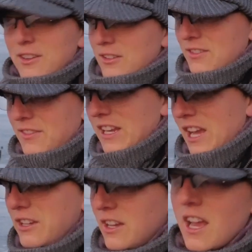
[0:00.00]
across the
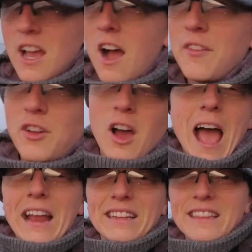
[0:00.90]
video. I've not
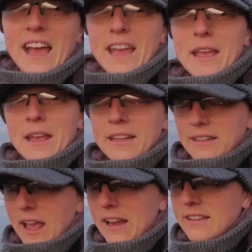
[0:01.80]
added that
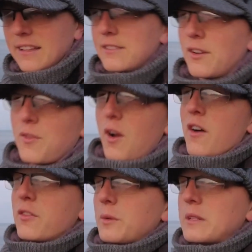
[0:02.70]
in editing software
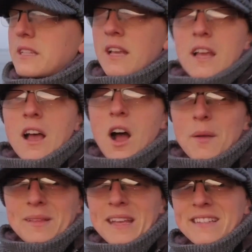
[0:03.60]
afterwards.
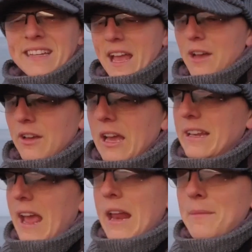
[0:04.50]
I'm testing out
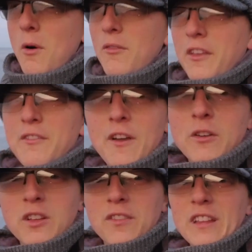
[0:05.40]
an anamorphic
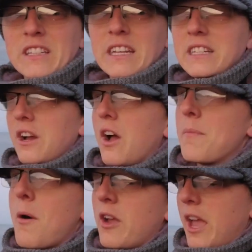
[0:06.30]
filter for the
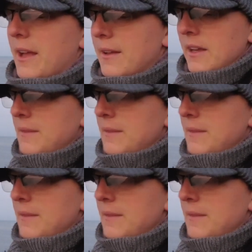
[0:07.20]
DJI Pocket.